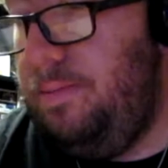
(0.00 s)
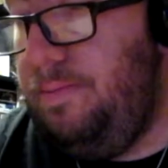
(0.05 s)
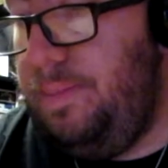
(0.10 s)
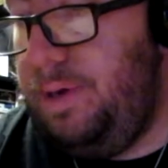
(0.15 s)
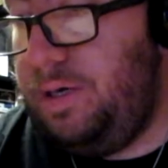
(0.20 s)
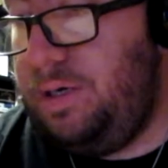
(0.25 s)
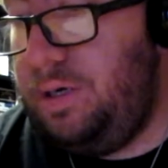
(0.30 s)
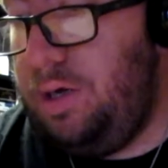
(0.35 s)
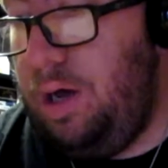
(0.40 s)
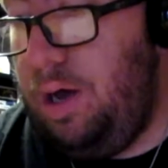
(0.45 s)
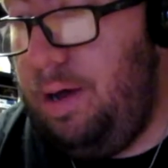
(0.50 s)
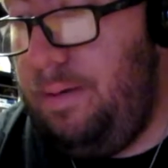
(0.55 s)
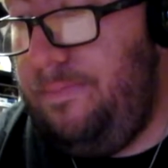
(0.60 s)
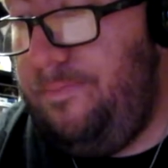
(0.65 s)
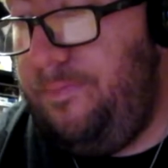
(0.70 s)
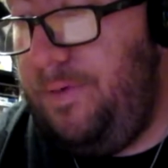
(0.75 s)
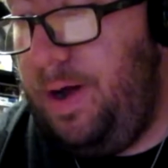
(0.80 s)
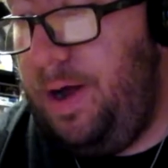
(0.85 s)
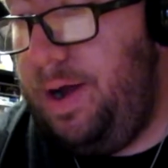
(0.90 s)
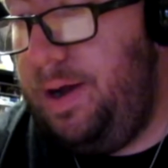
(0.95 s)
My top
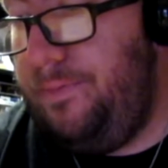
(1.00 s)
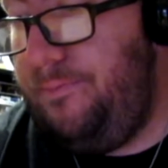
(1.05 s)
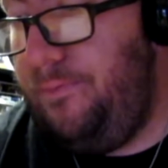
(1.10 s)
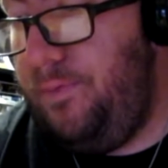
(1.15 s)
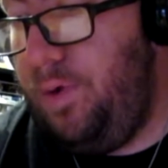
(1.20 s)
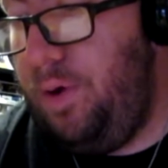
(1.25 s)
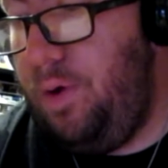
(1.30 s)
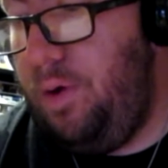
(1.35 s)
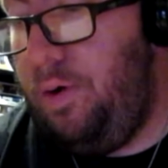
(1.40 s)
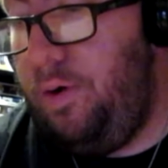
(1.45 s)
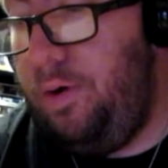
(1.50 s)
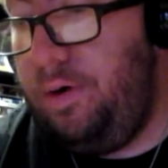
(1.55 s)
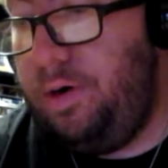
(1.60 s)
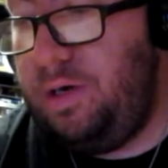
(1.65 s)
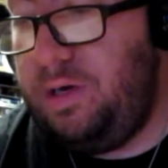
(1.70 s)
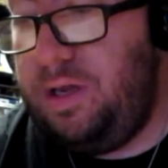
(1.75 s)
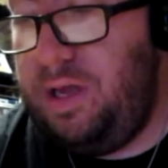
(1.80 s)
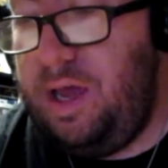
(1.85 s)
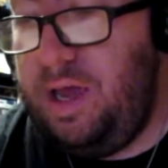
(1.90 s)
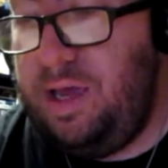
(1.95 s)
five are
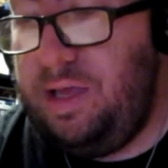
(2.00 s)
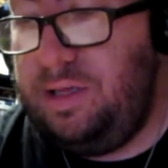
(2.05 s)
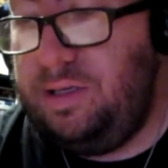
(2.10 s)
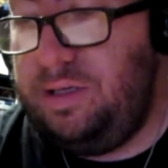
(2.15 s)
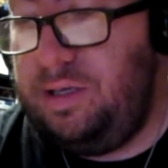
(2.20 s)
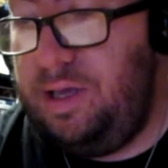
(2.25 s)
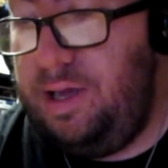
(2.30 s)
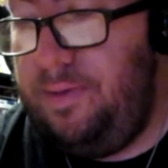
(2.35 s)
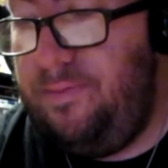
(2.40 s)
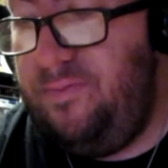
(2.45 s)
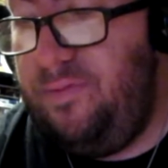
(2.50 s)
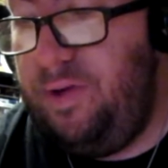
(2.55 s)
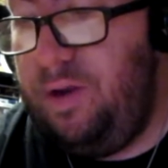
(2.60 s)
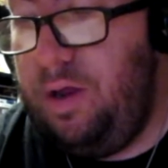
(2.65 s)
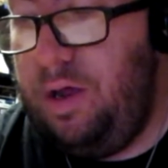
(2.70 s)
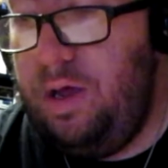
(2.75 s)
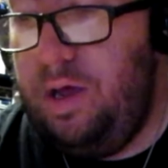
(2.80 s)
Tekken Seven.